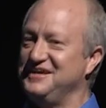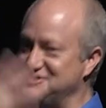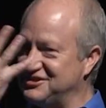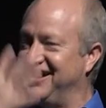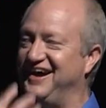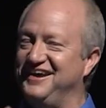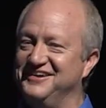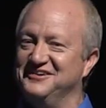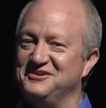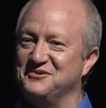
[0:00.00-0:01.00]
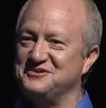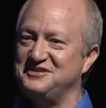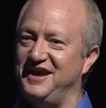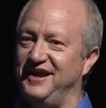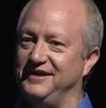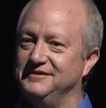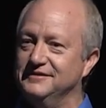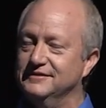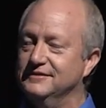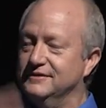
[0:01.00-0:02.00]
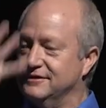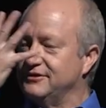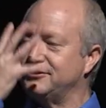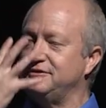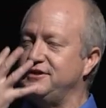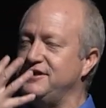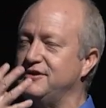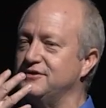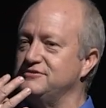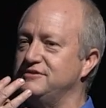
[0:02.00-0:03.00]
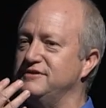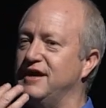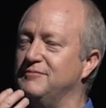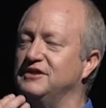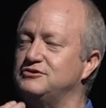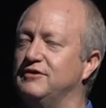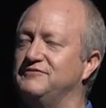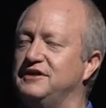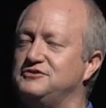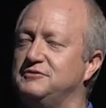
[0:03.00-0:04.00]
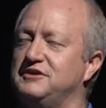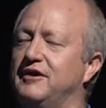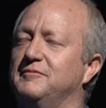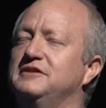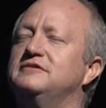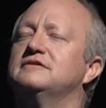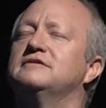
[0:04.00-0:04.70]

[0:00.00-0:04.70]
inside, you are saying 13 years, 9 months, 12 days to retirement.